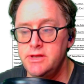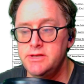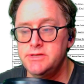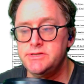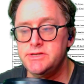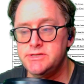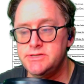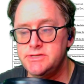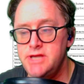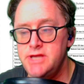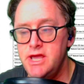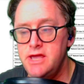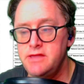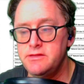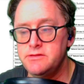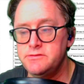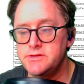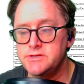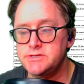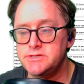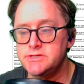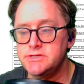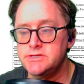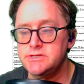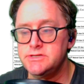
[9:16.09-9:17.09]
to say that
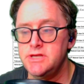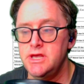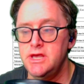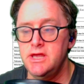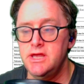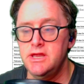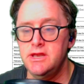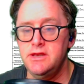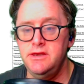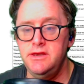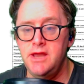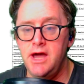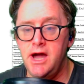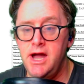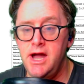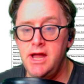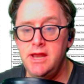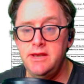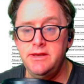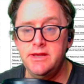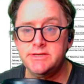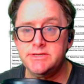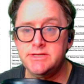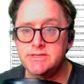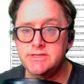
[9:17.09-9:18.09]
this is
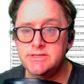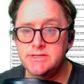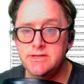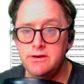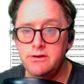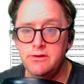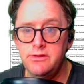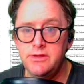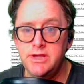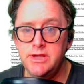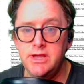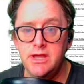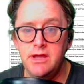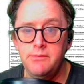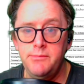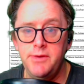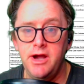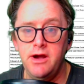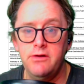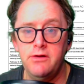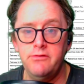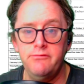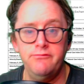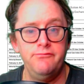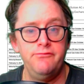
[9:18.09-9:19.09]
not necessarily
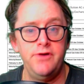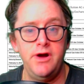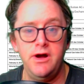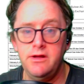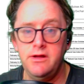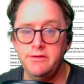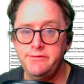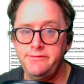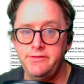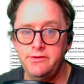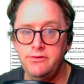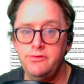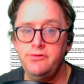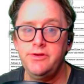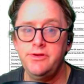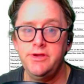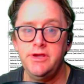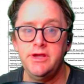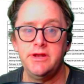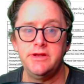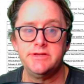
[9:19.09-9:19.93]
about volatility,